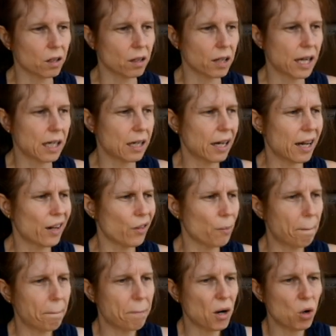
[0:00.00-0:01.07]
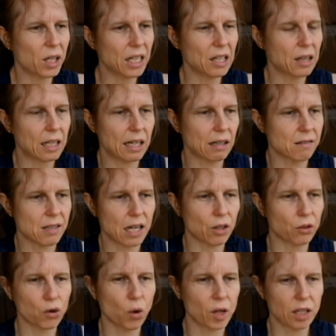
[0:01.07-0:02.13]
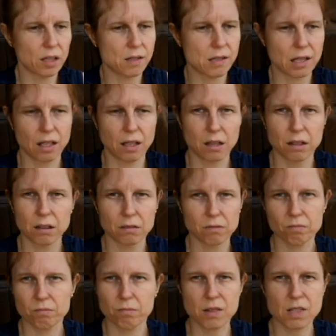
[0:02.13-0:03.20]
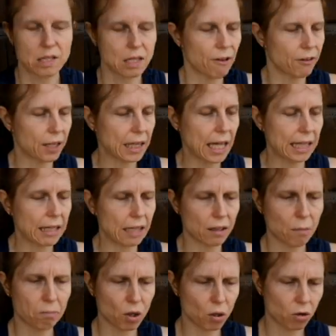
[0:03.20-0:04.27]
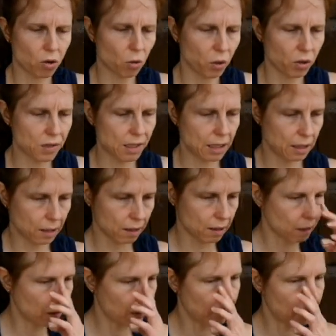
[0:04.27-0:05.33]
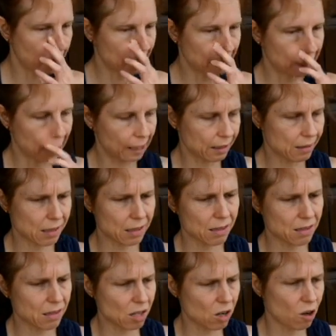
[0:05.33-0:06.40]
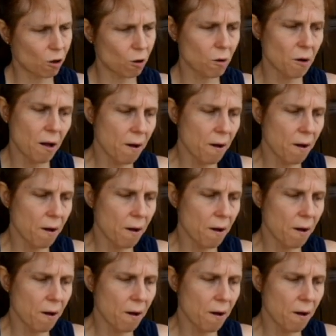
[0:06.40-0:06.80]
and pokey things like thorns and stuff like that can poke holes in this. So